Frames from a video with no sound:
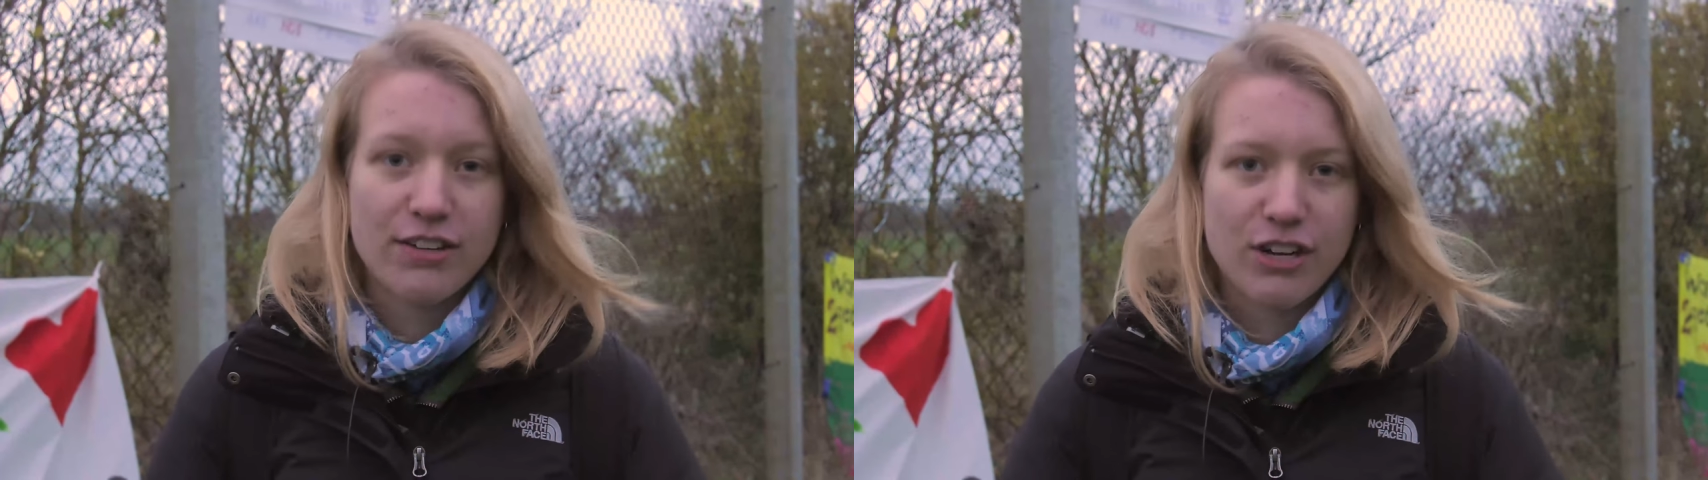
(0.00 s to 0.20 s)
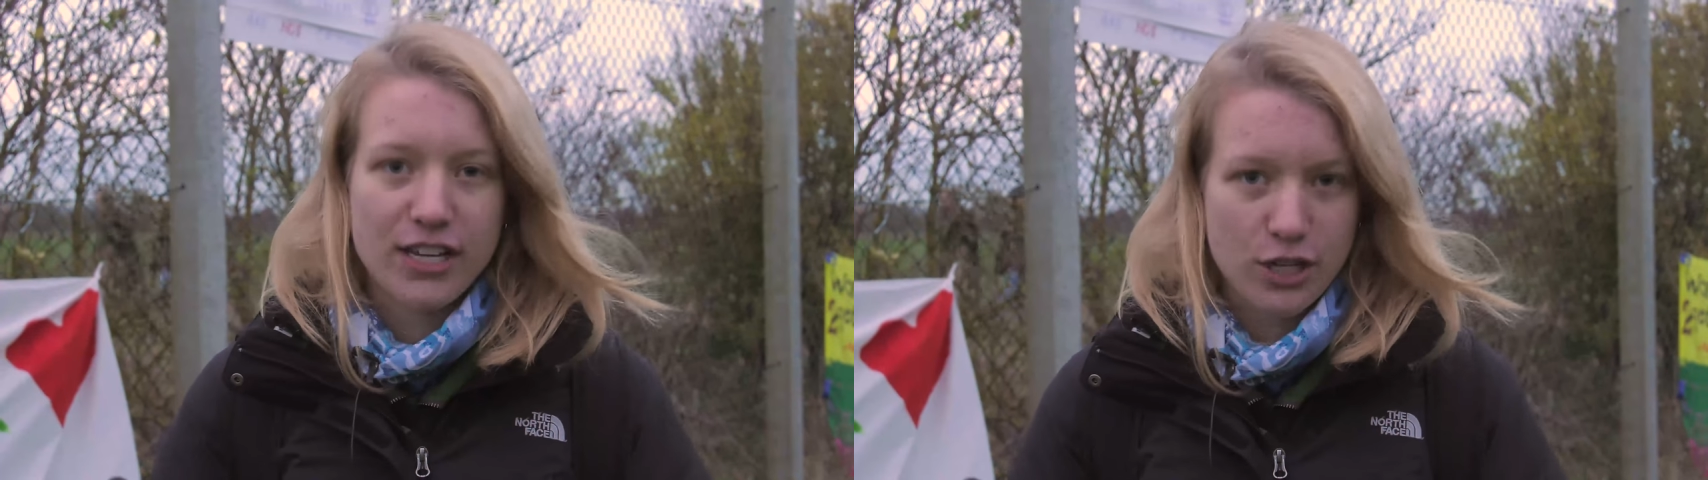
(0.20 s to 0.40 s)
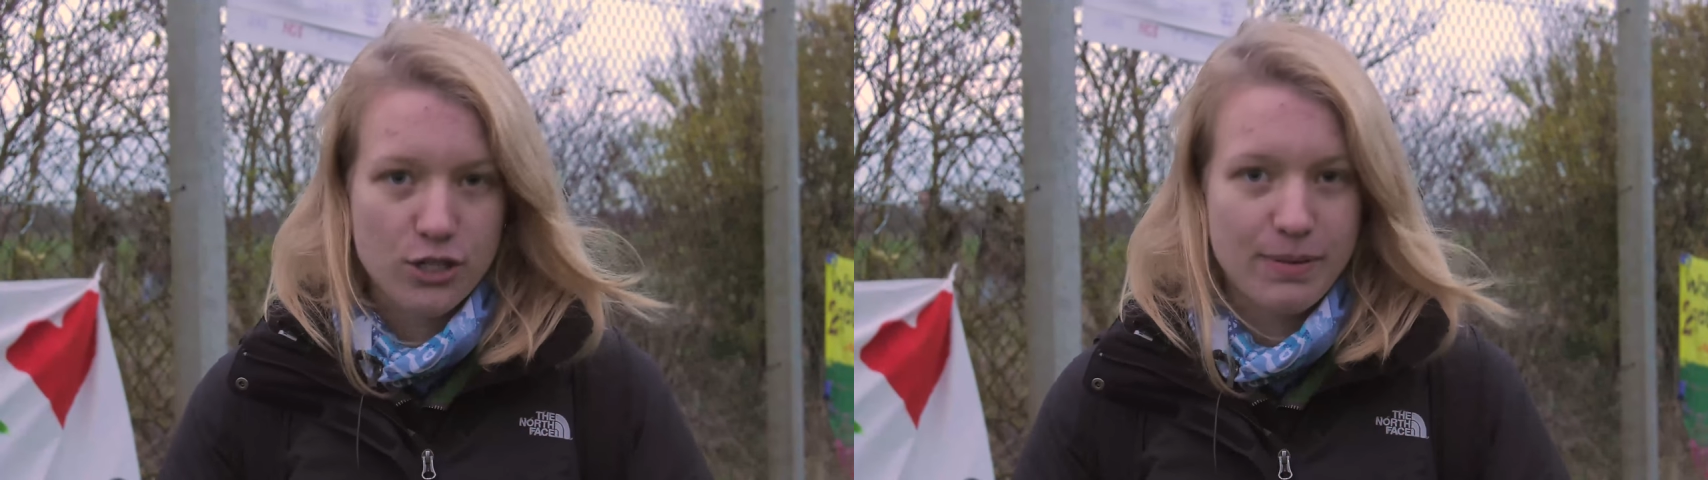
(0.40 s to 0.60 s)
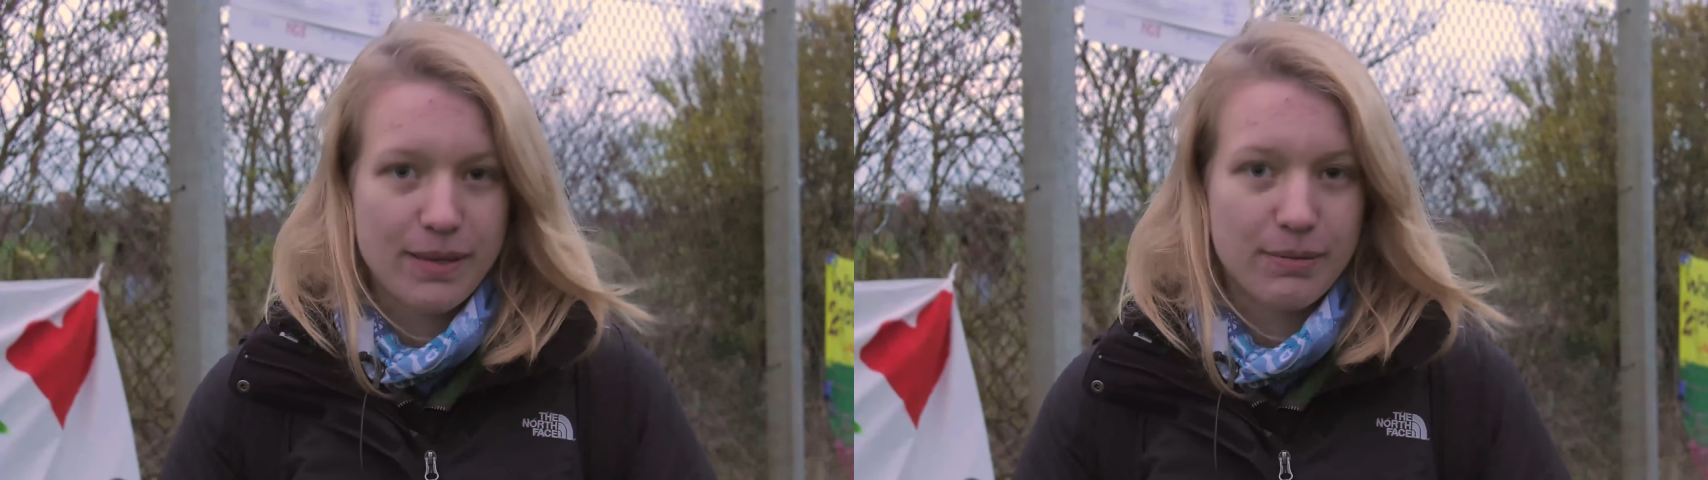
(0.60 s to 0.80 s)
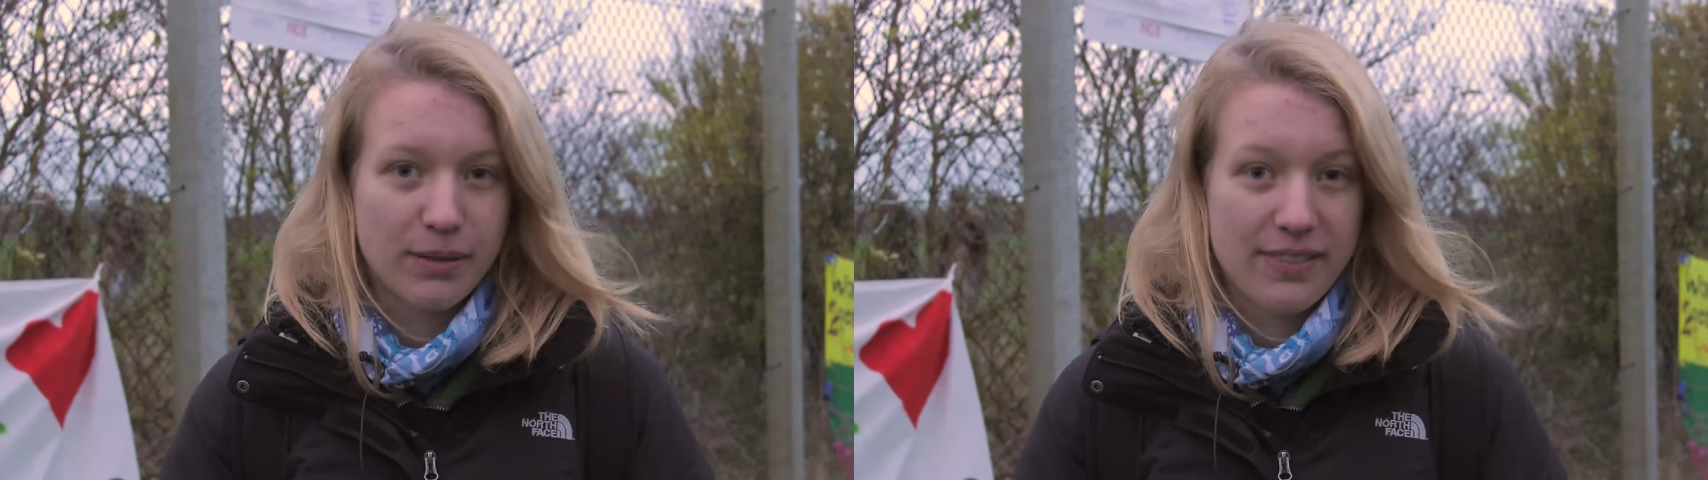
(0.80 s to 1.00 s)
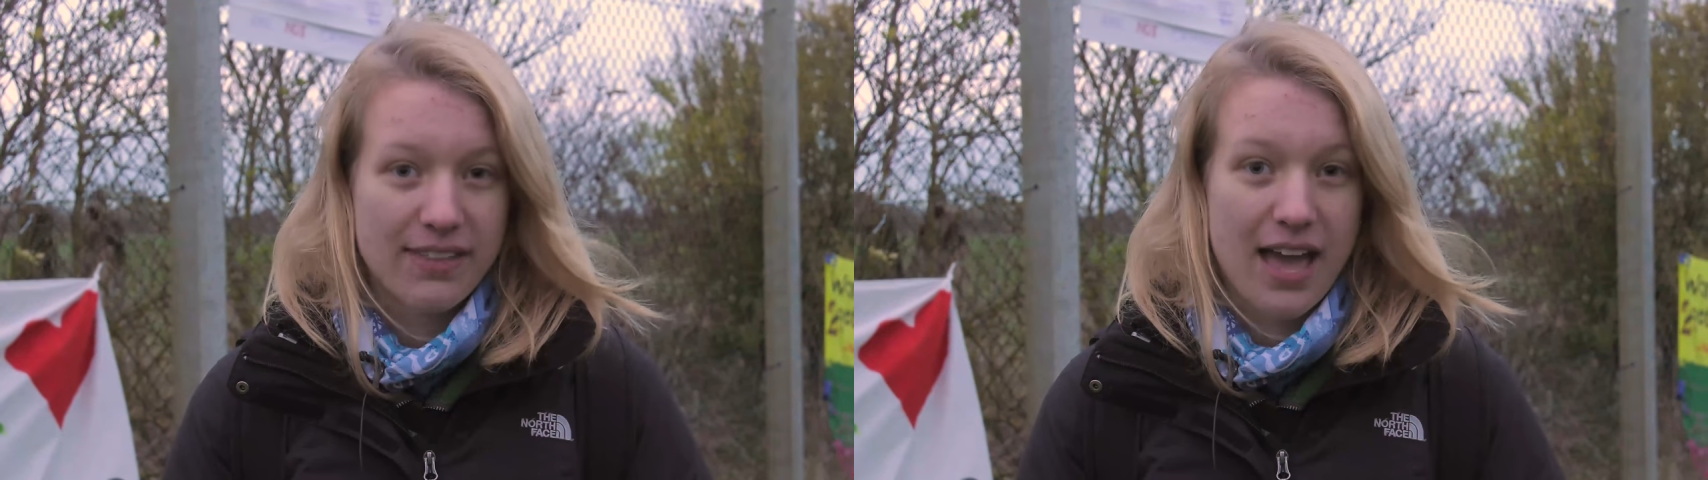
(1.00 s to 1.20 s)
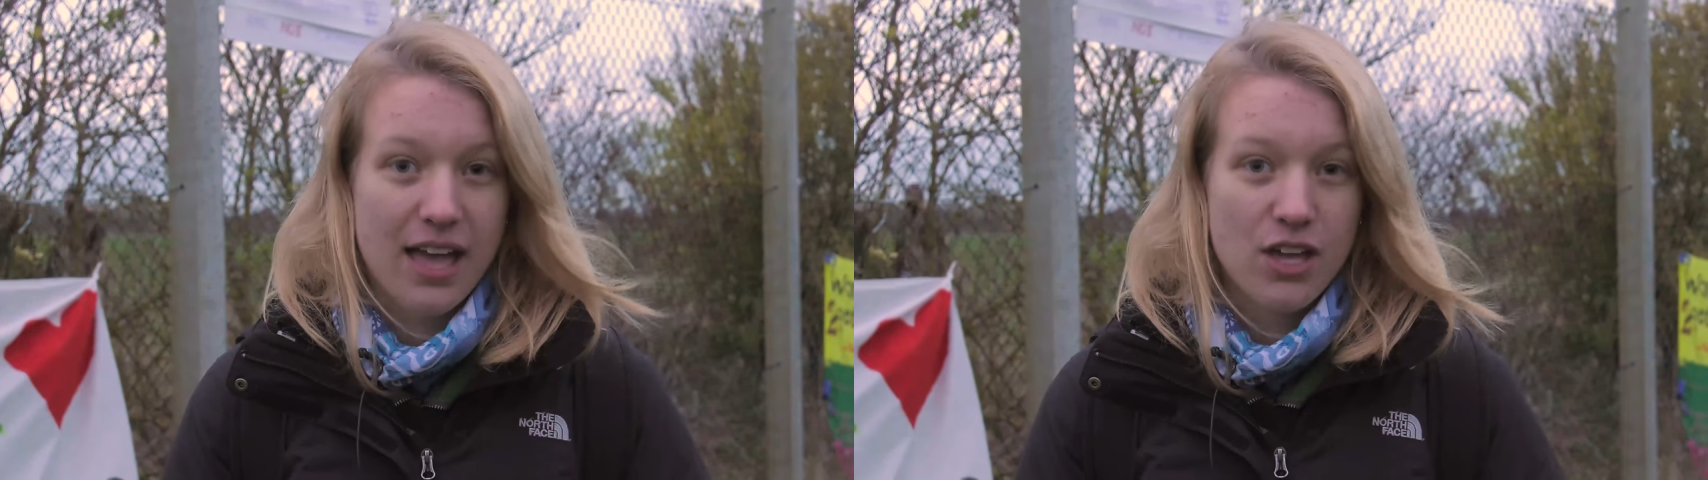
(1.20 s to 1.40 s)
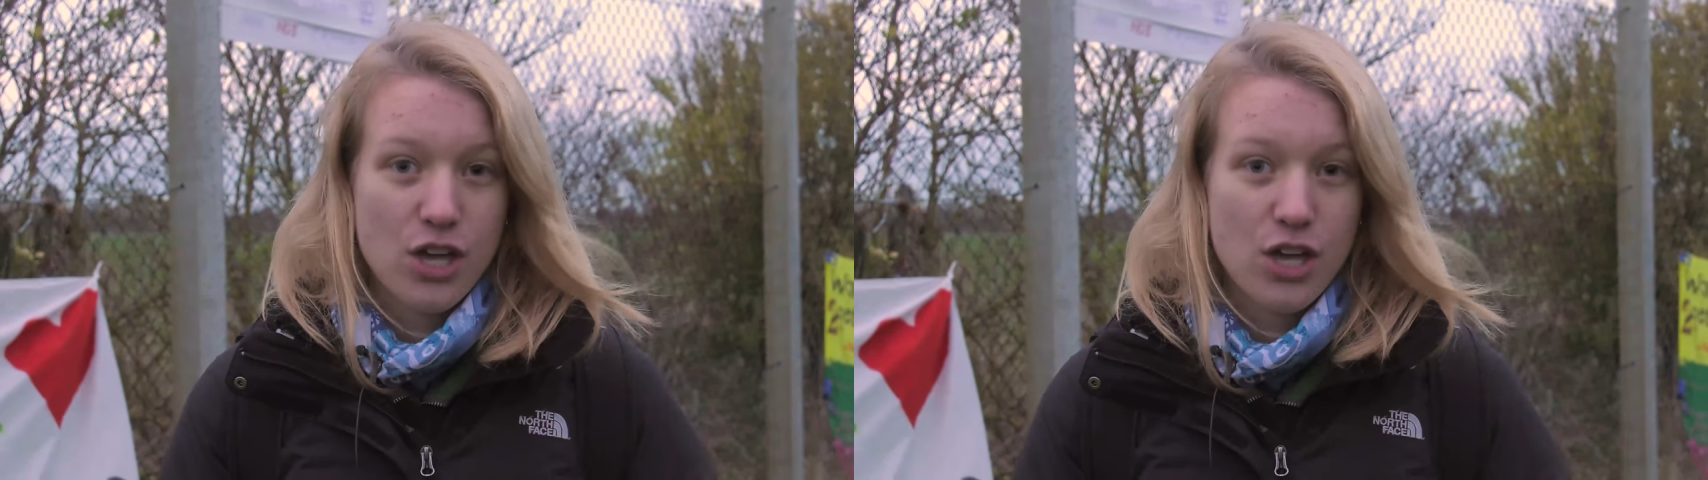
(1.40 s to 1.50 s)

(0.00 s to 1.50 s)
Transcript: really good people in there